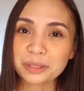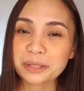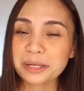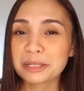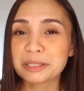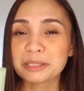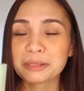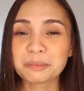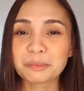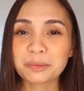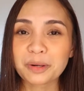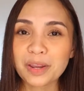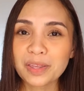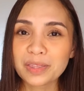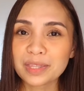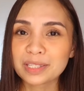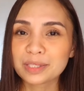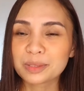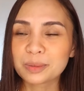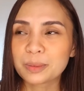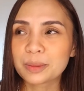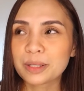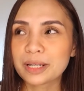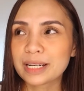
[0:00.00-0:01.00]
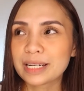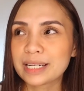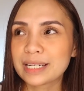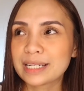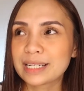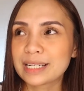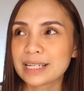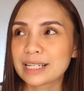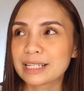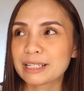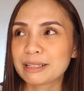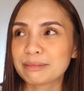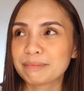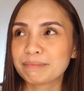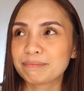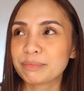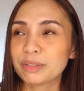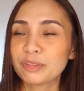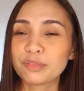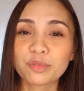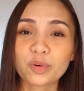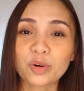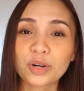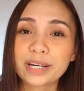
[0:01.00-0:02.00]
or I spray this one
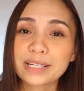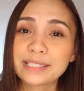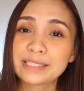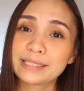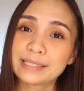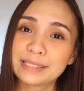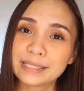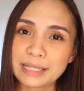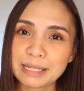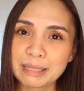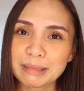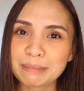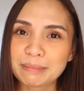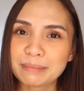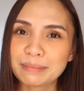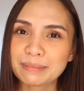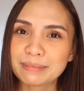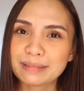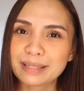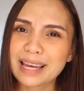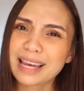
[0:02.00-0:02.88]
before I sleep.